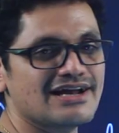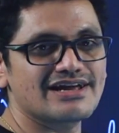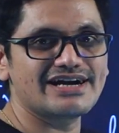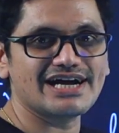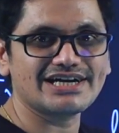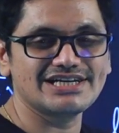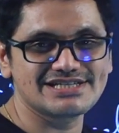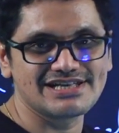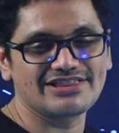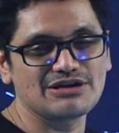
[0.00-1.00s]
color duct is
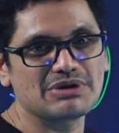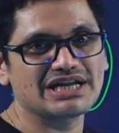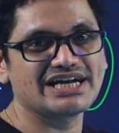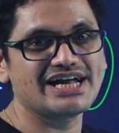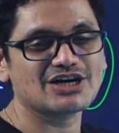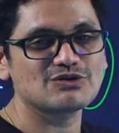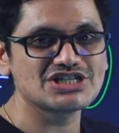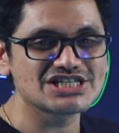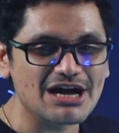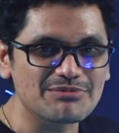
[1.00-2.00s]
nothing but the duct which
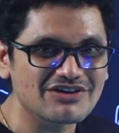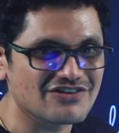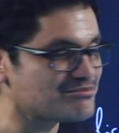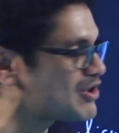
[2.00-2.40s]
is coming from